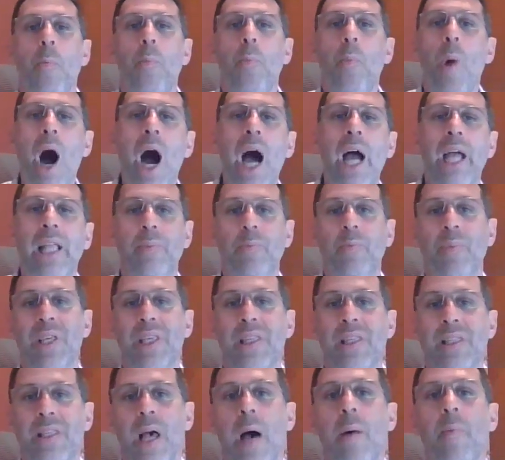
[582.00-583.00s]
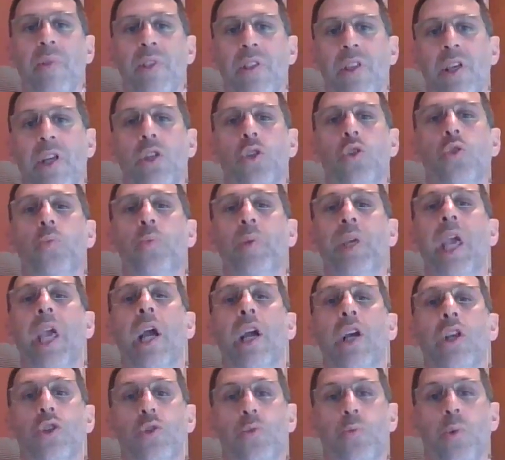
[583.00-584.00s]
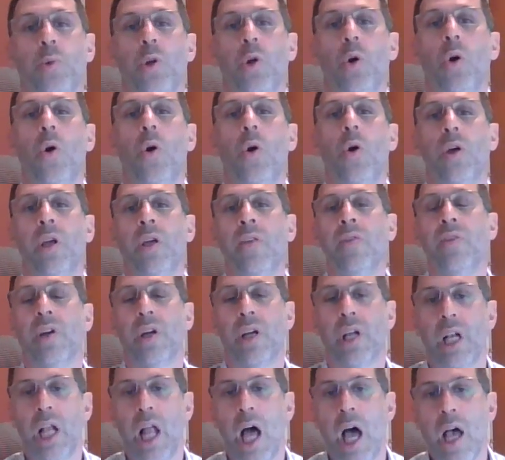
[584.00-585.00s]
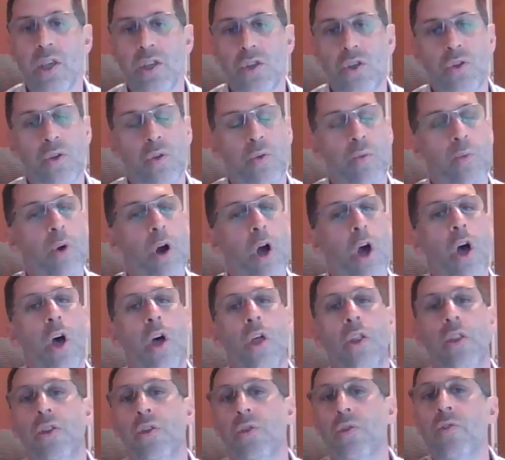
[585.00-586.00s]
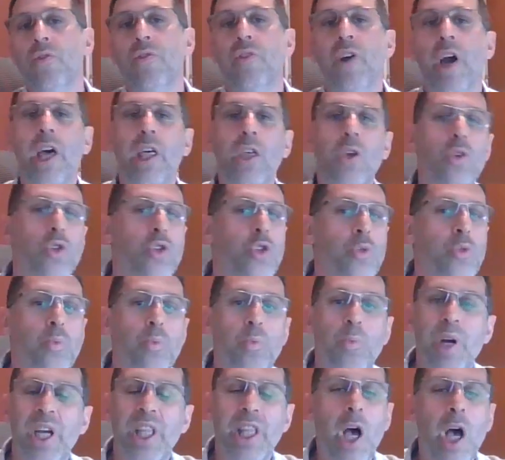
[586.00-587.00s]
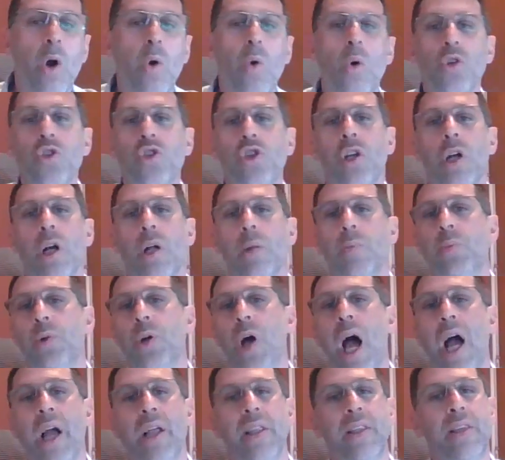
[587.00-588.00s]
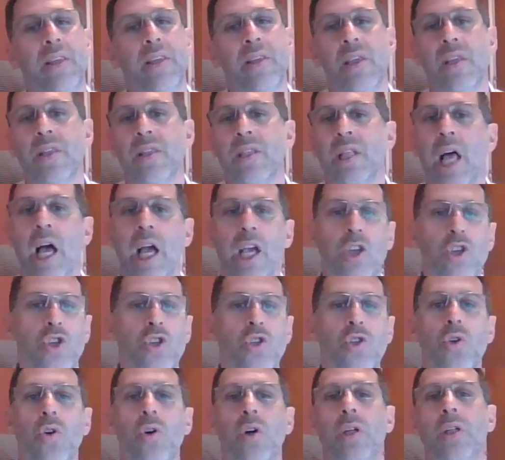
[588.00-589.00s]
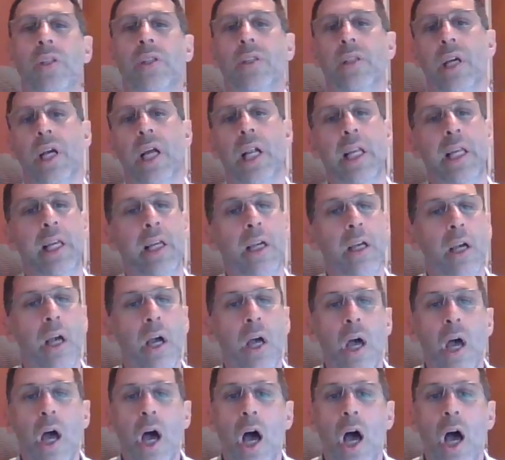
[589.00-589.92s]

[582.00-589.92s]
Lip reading: might be something to be explored in the classroom through various pedagogical practices like storytelling,